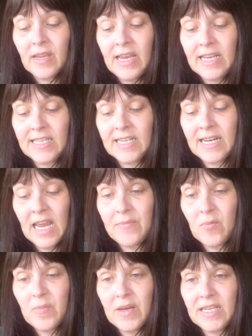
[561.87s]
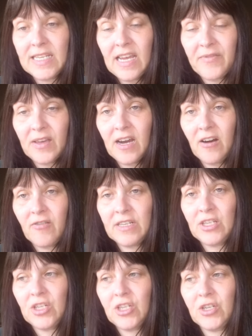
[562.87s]
it's enabled me to have the
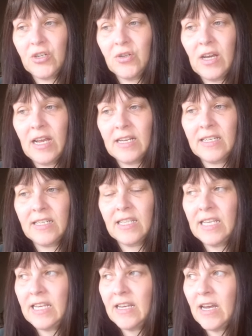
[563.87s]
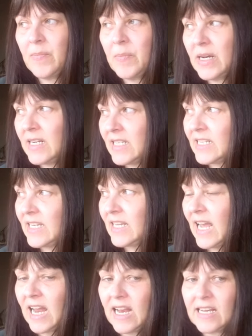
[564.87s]
courage to, and the
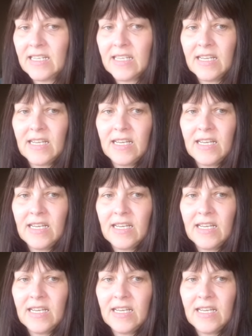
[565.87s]
ability and